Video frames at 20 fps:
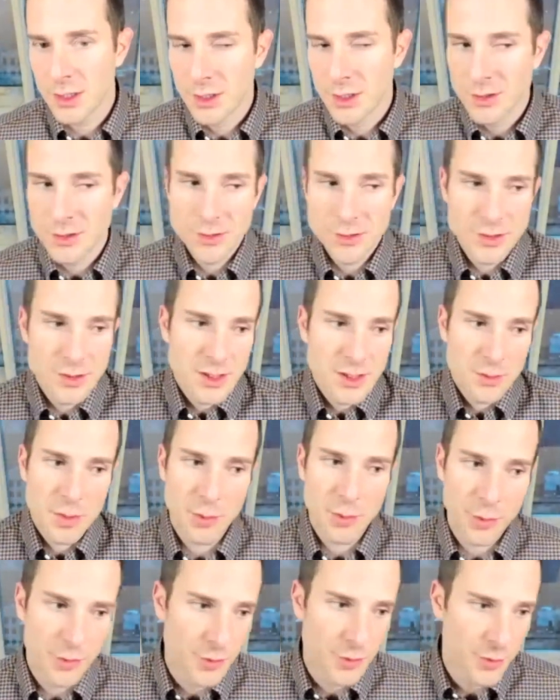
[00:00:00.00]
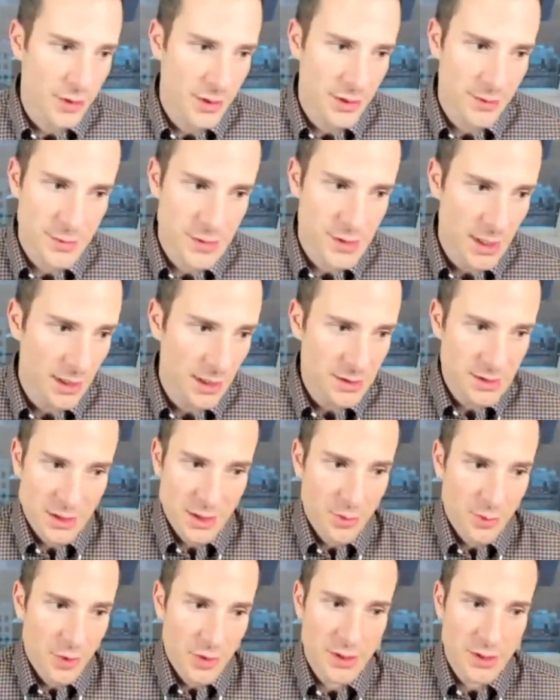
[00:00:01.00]
So just like people trade stocks and
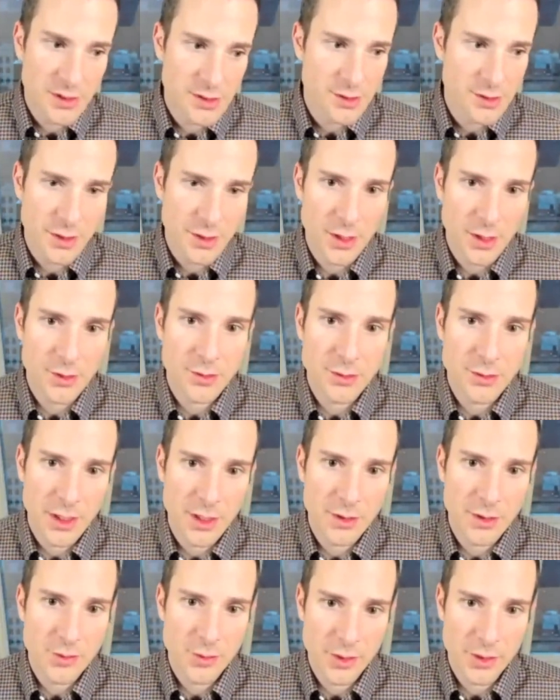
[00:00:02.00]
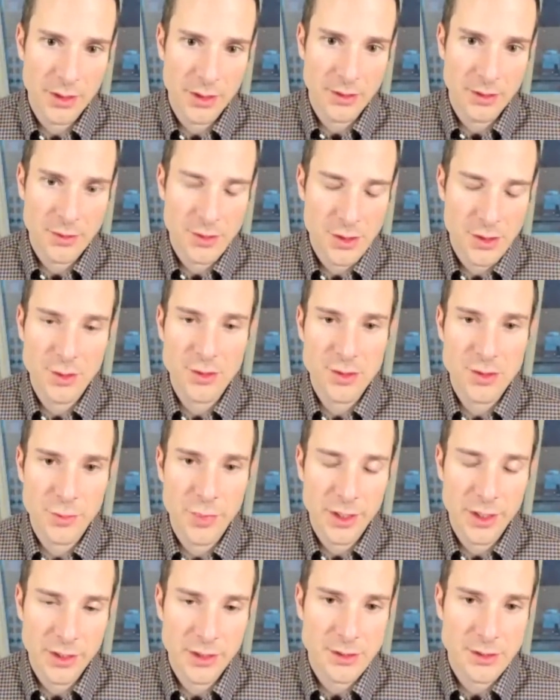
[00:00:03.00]
companies, they're now now trading shares and
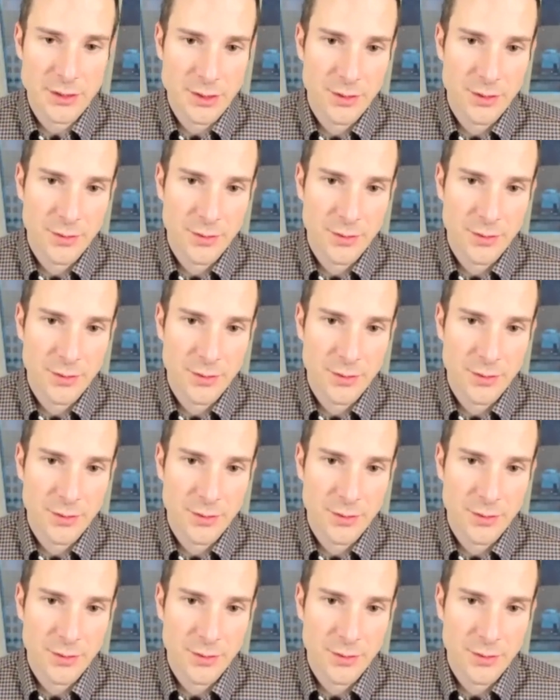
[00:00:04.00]
paintings.